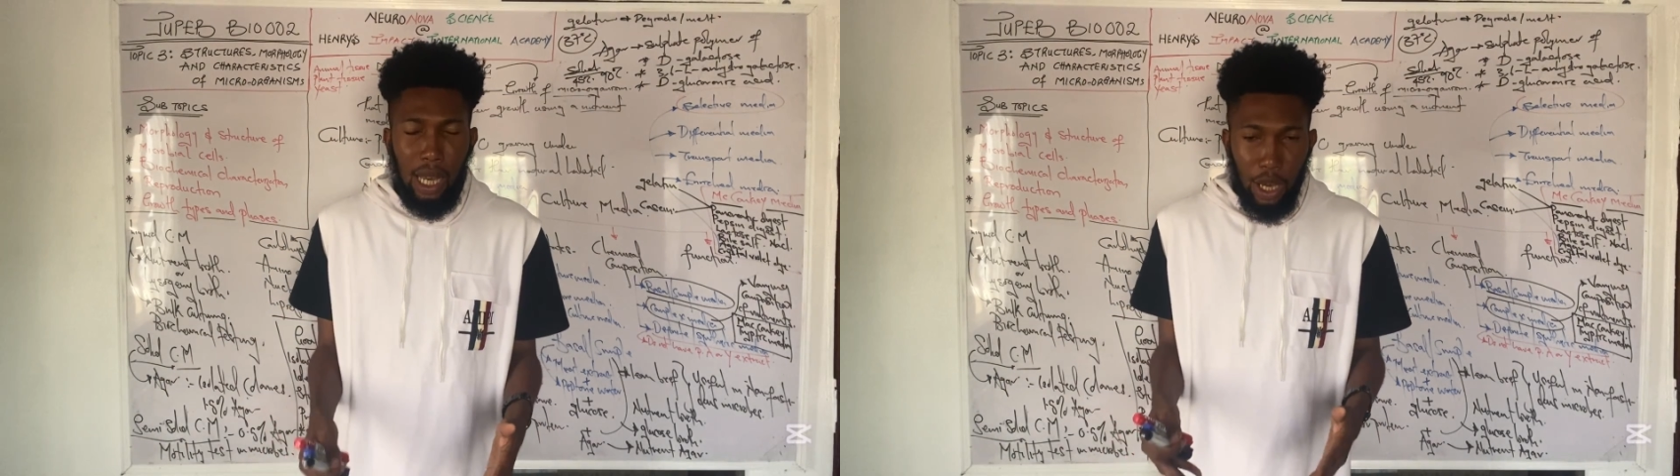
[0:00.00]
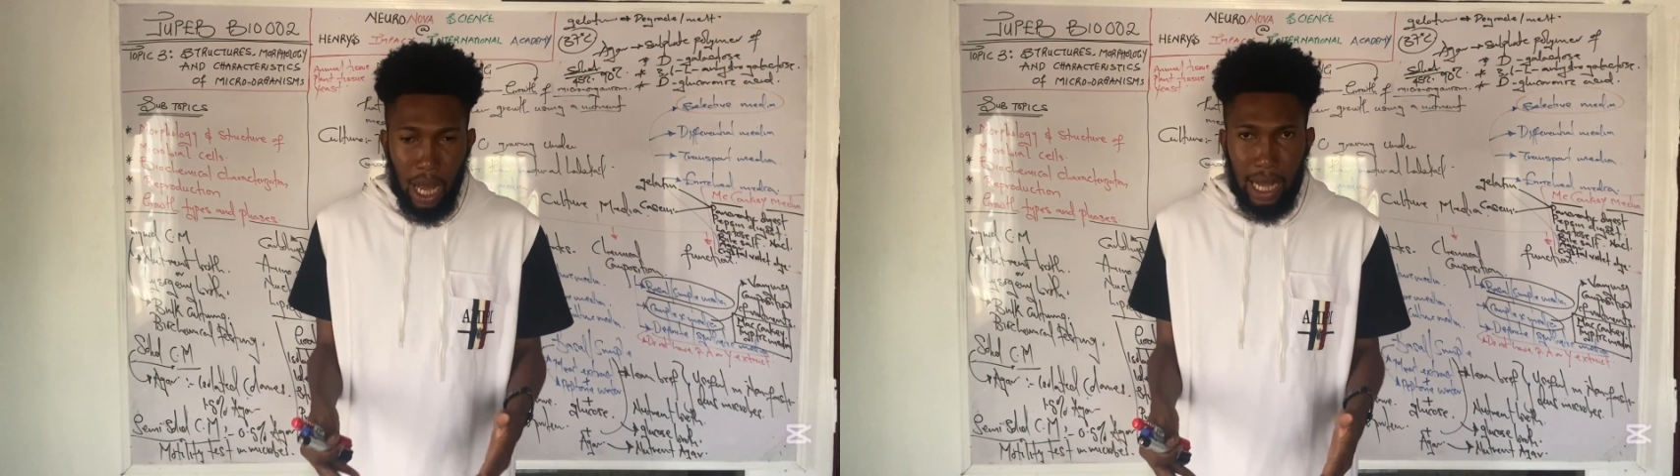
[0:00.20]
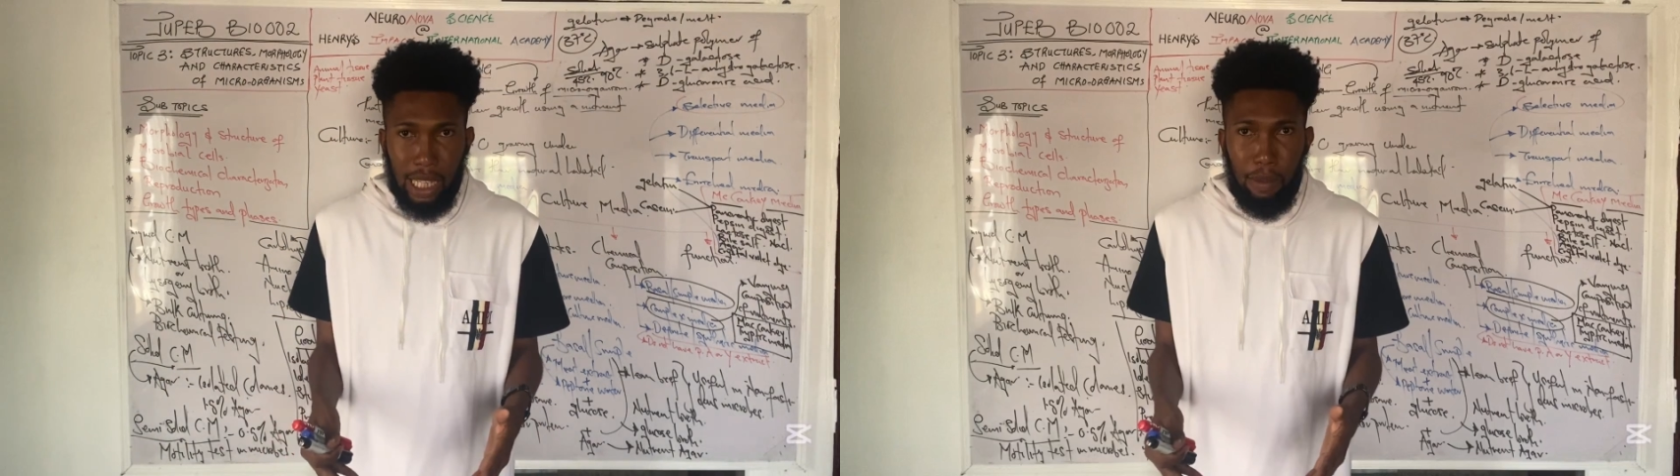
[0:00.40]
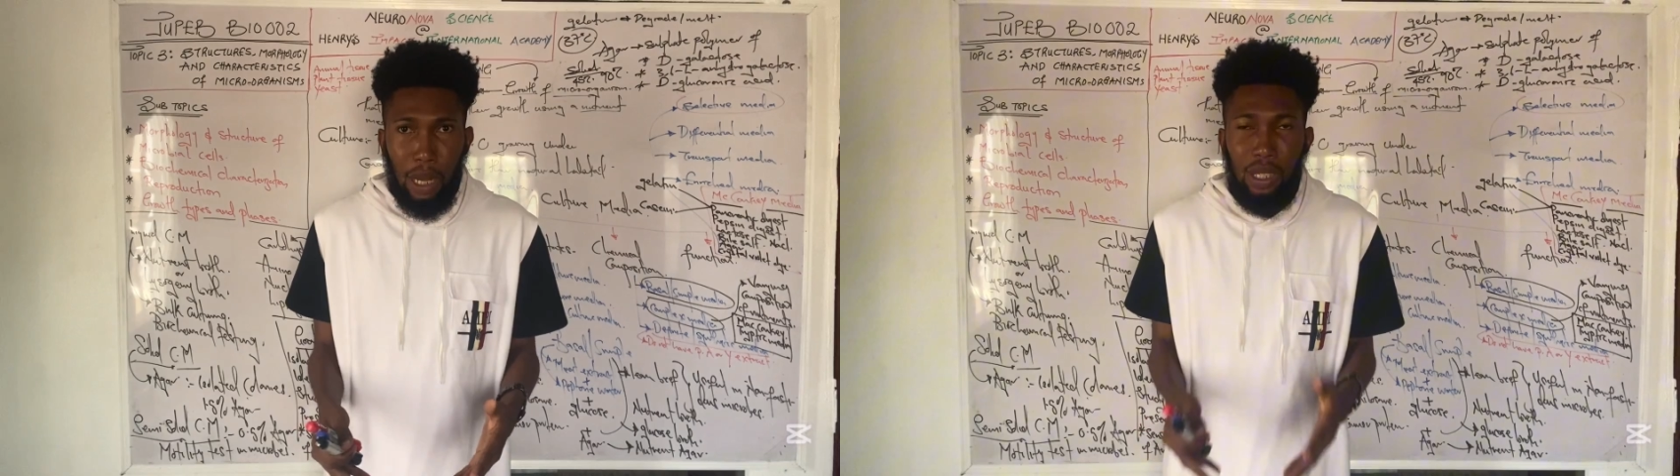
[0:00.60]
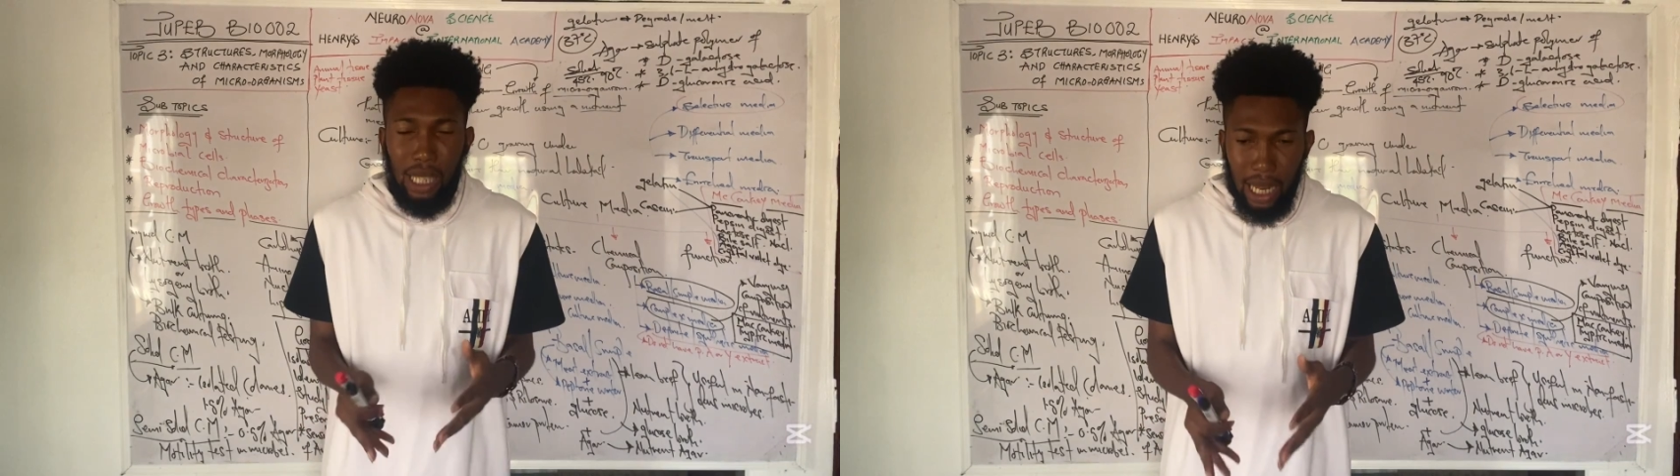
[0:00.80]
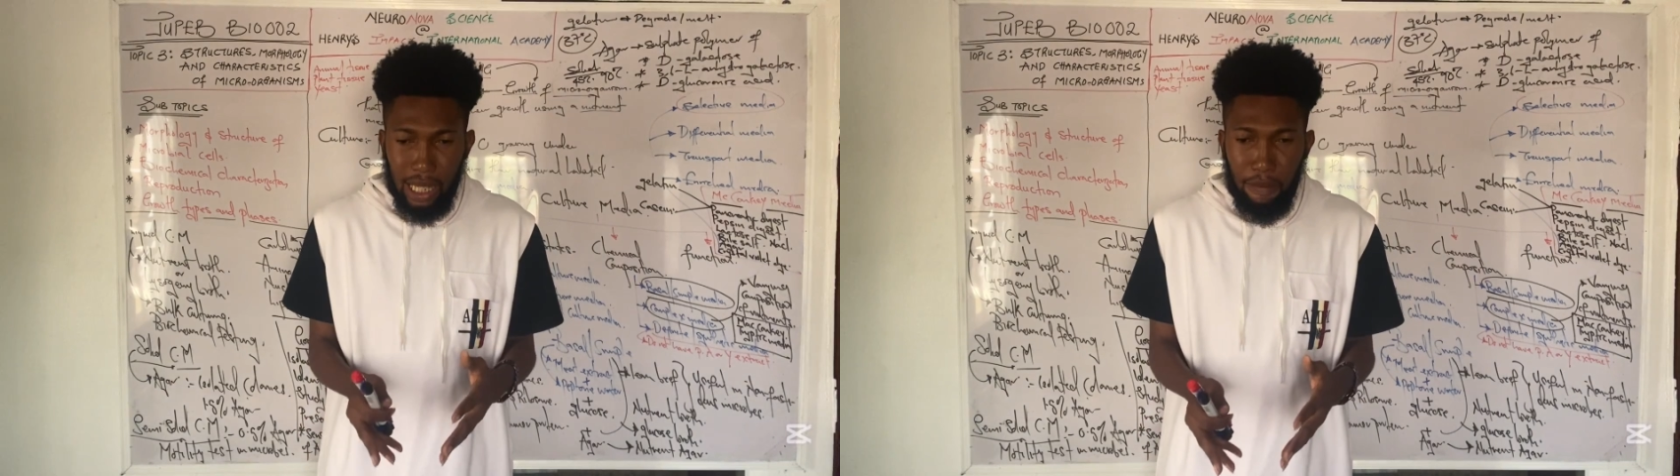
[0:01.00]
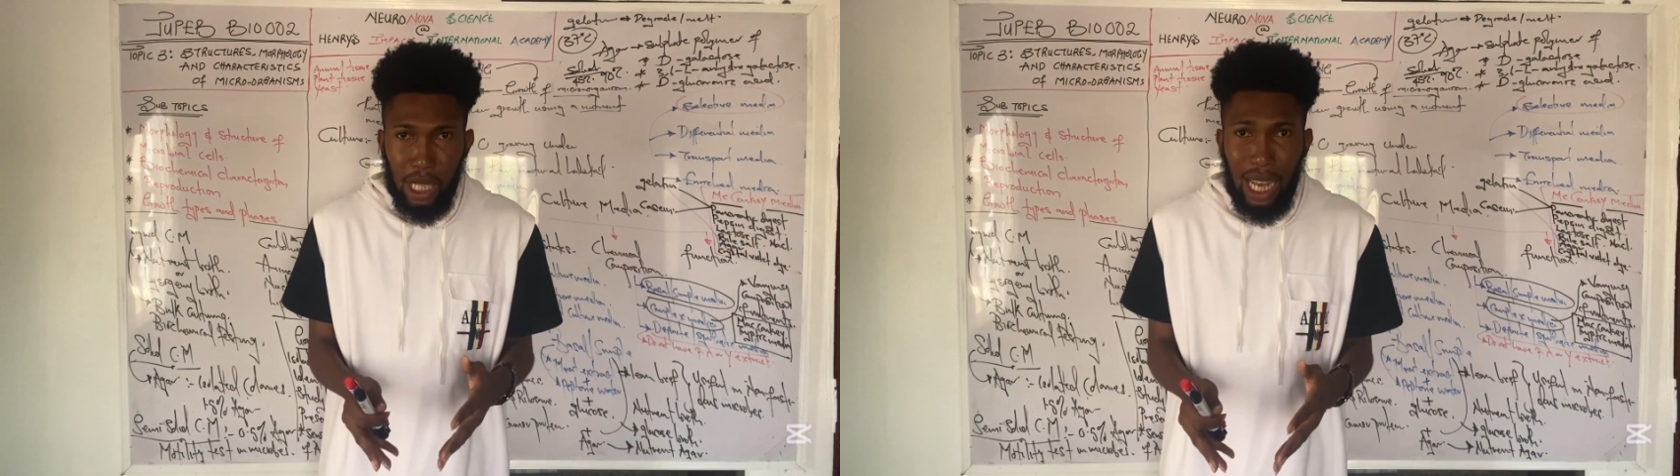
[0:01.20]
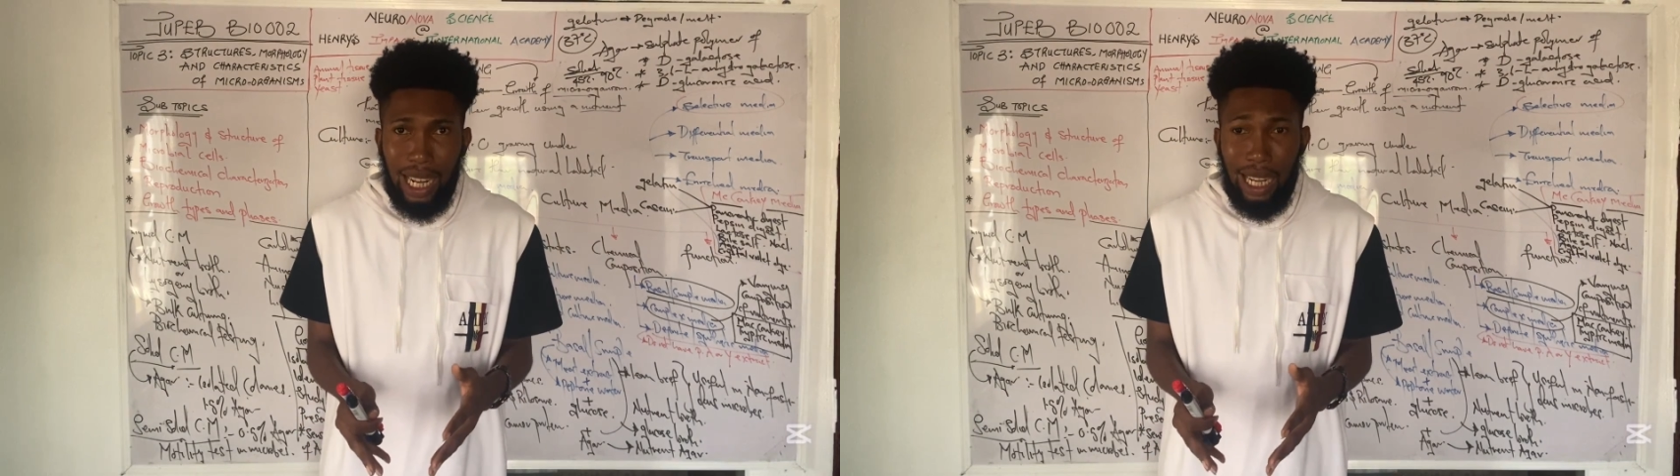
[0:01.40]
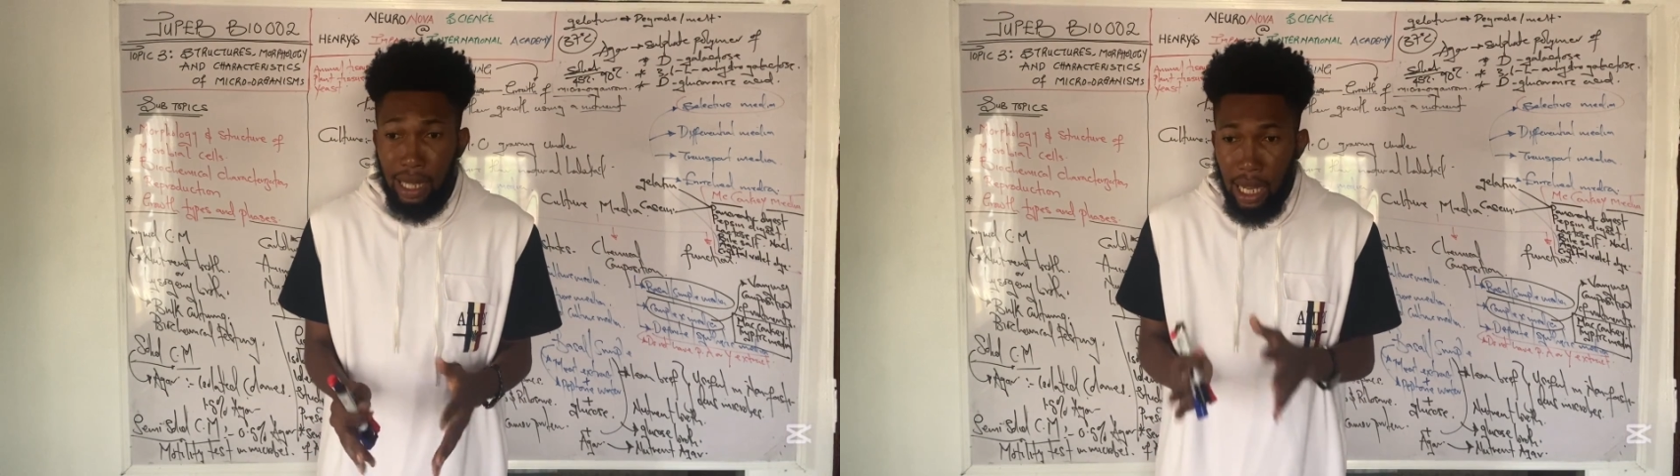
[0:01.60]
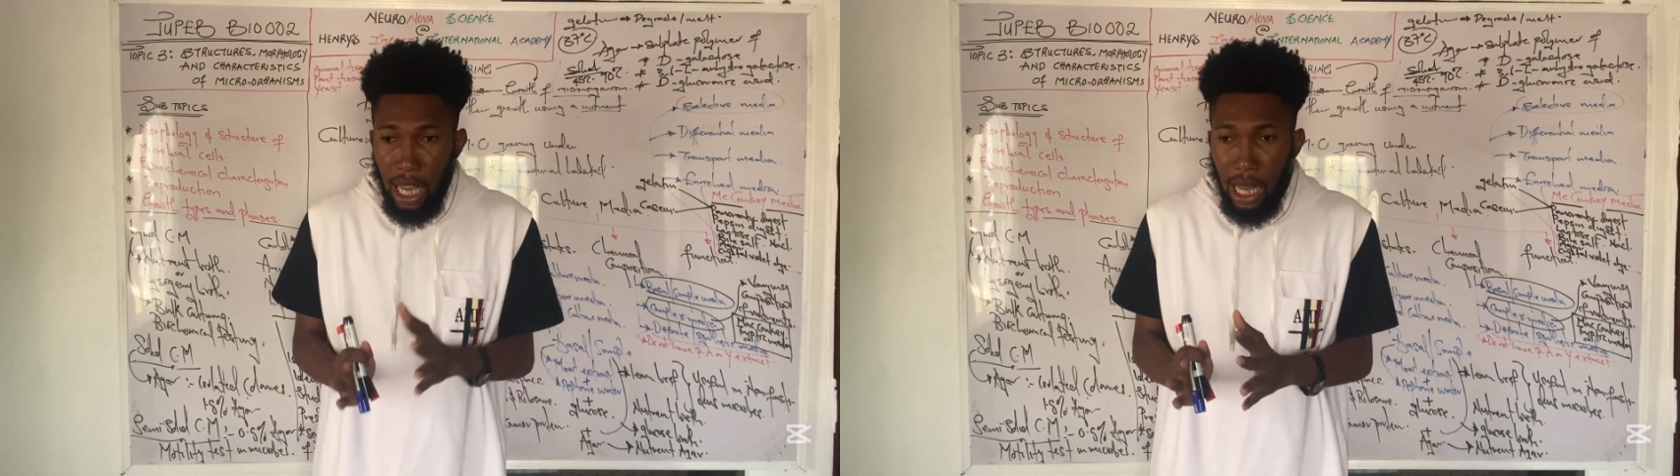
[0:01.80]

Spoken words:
I get me now, the selective media can